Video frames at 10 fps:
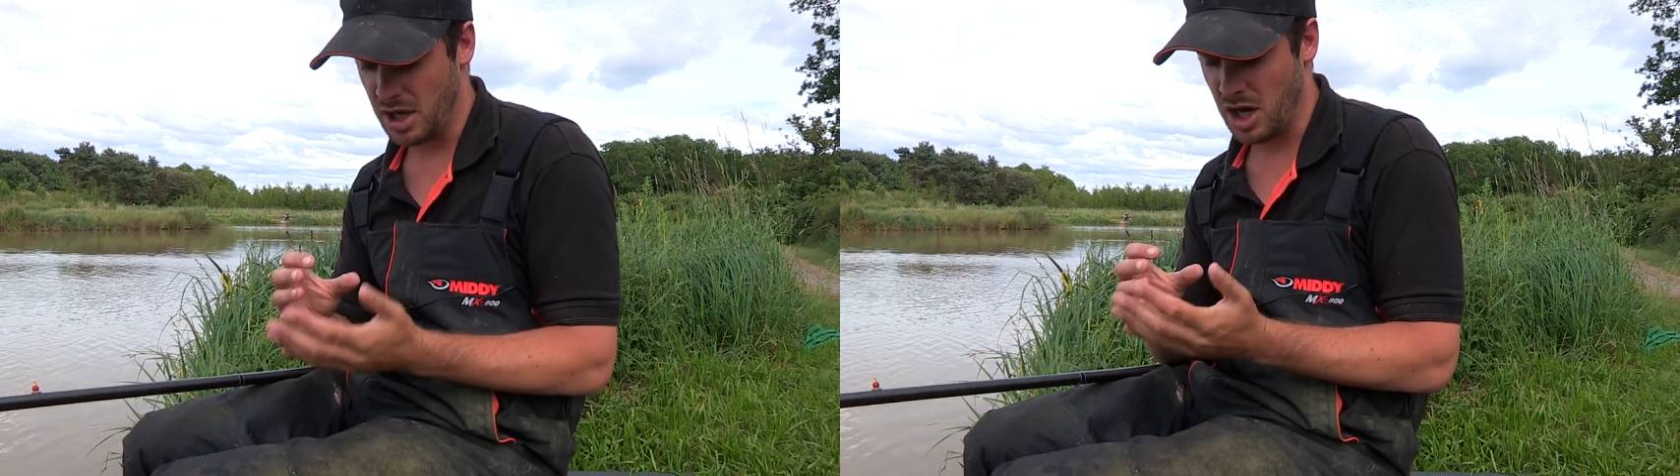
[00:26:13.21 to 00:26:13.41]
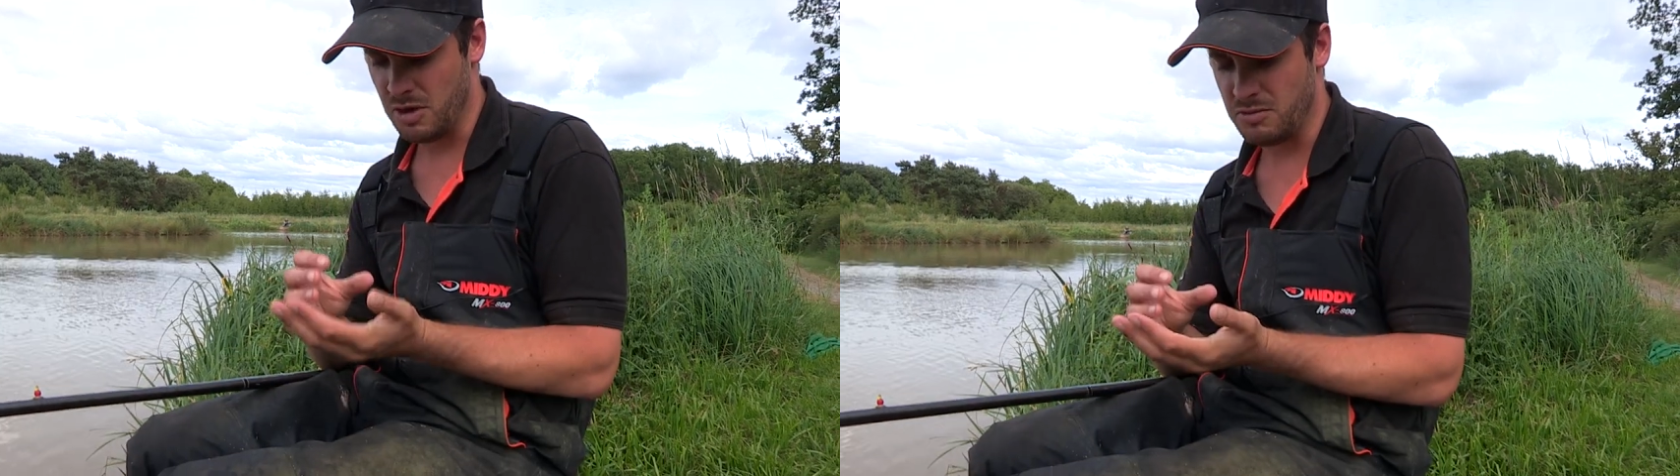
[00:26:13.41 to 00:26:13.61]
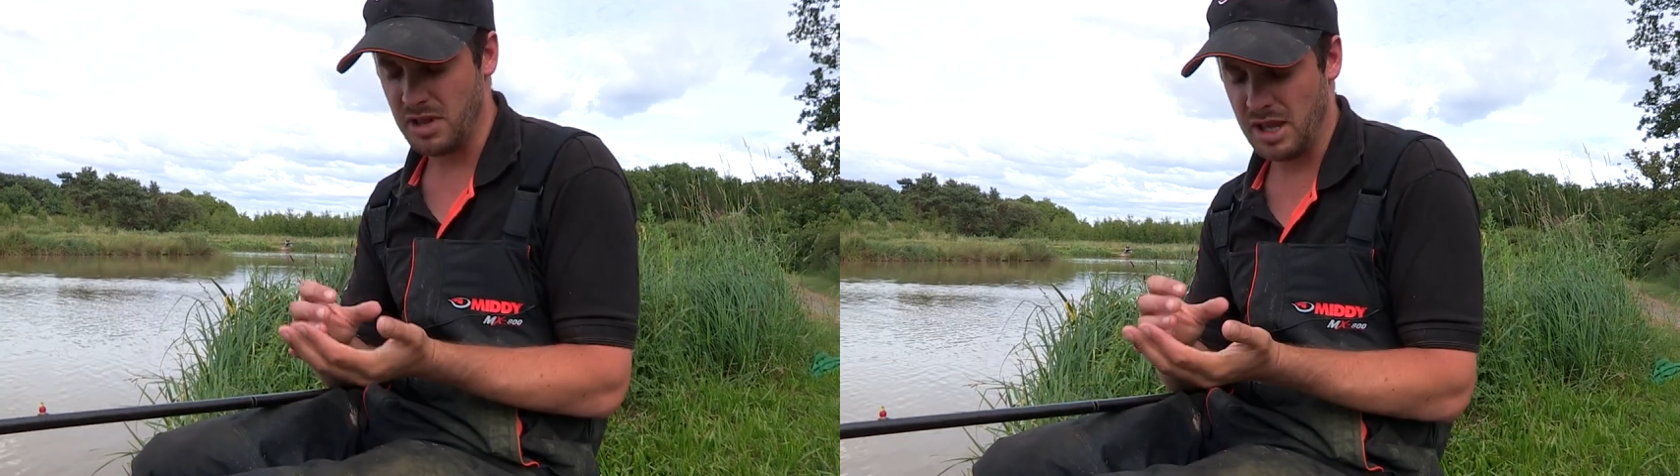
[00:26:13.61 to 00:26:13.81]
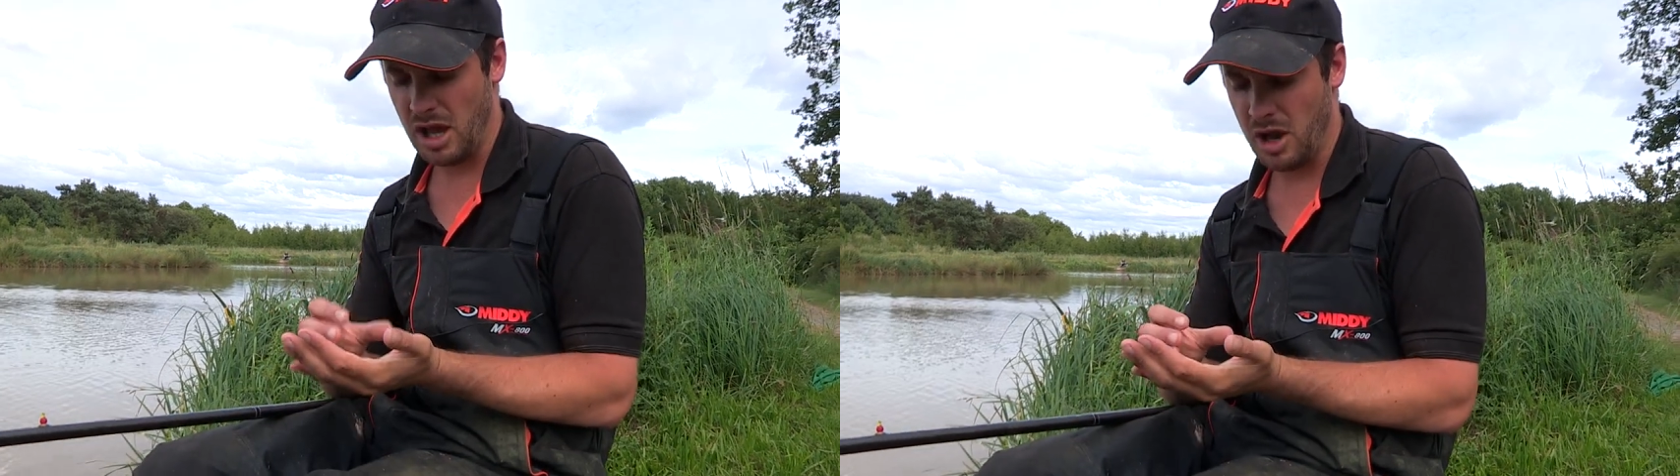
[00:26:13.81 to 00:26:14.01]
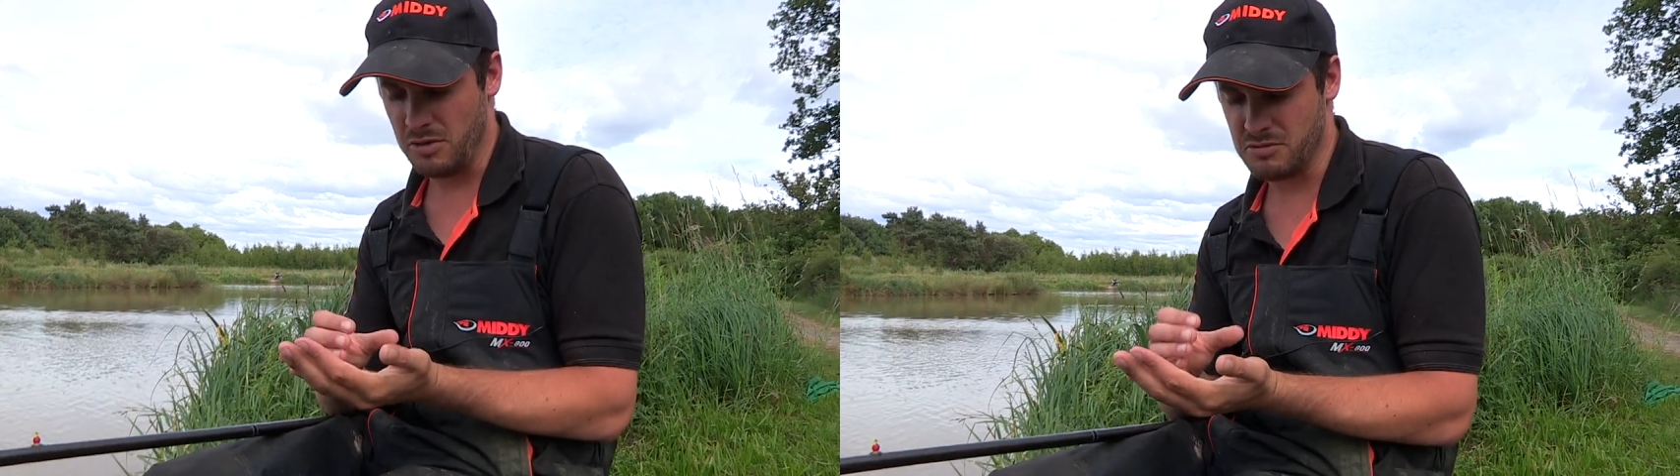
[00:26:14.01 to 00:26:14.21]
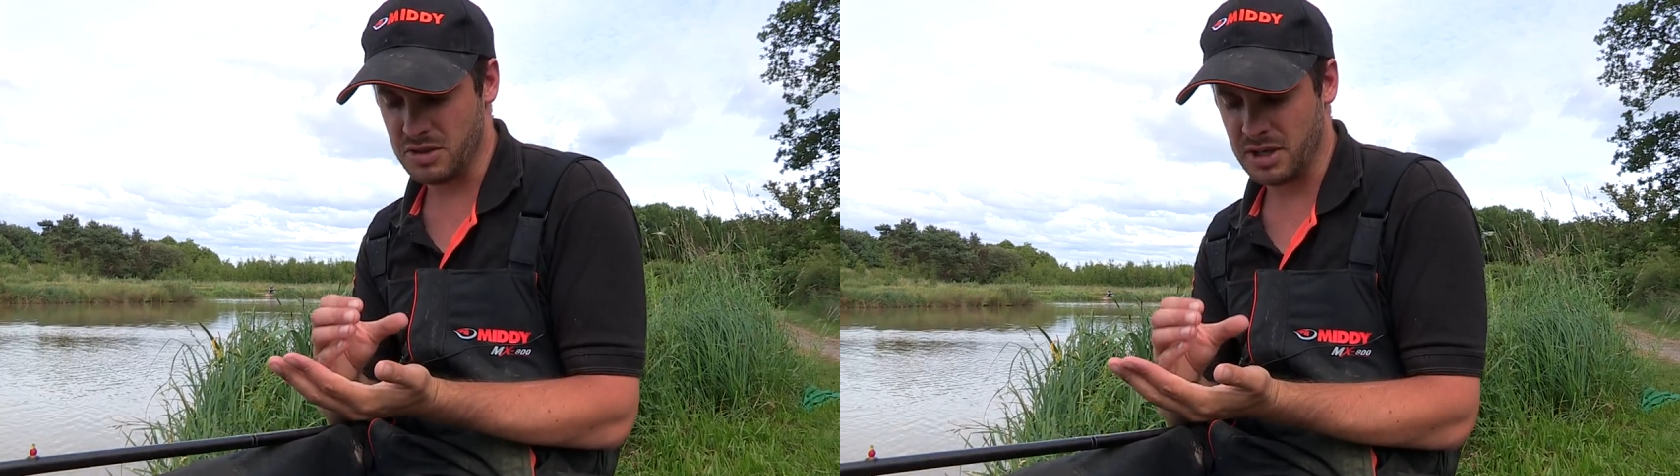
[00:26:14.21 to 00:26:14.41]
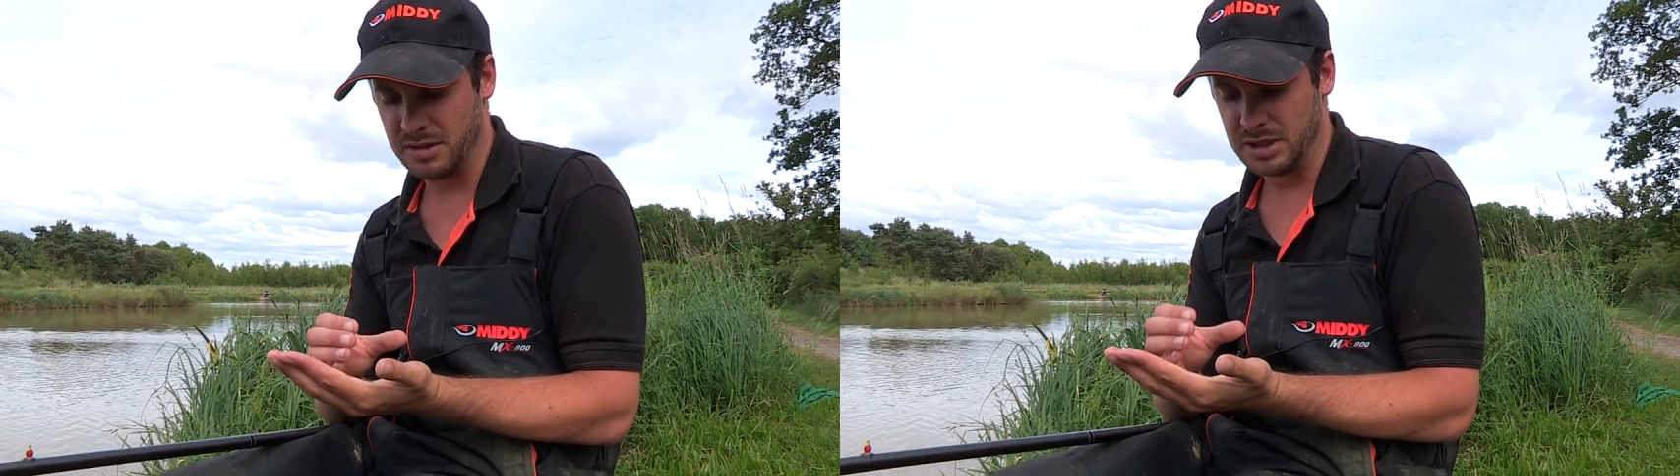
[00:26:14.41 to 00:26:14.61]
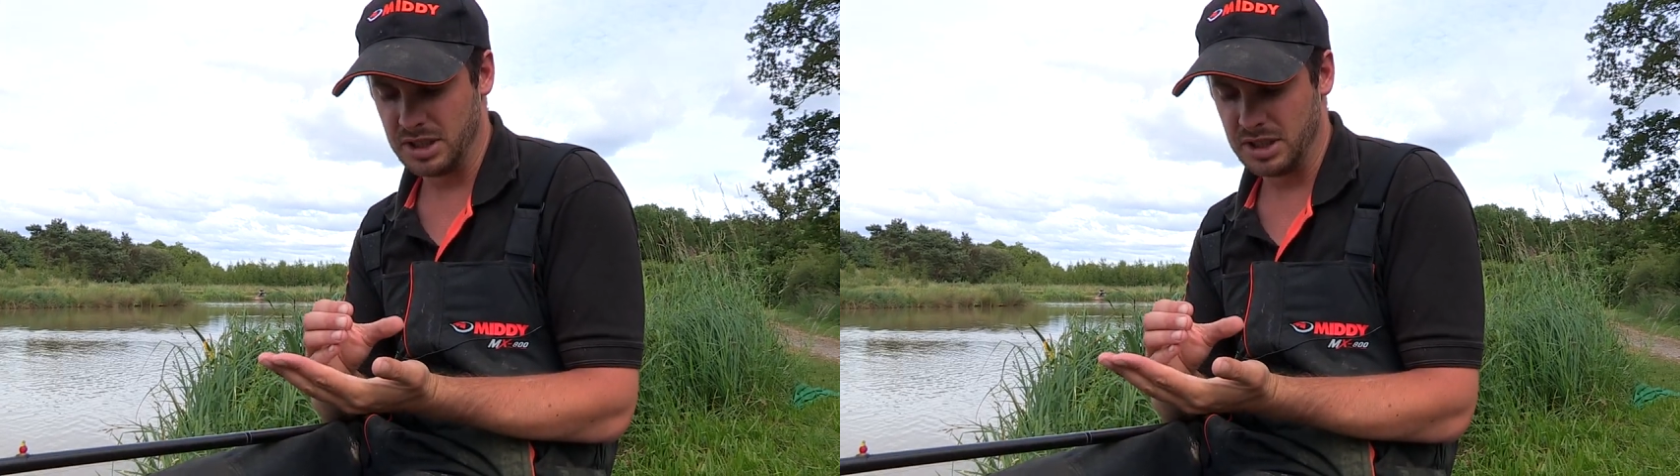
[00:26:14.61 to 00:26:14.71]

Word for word: over, over a,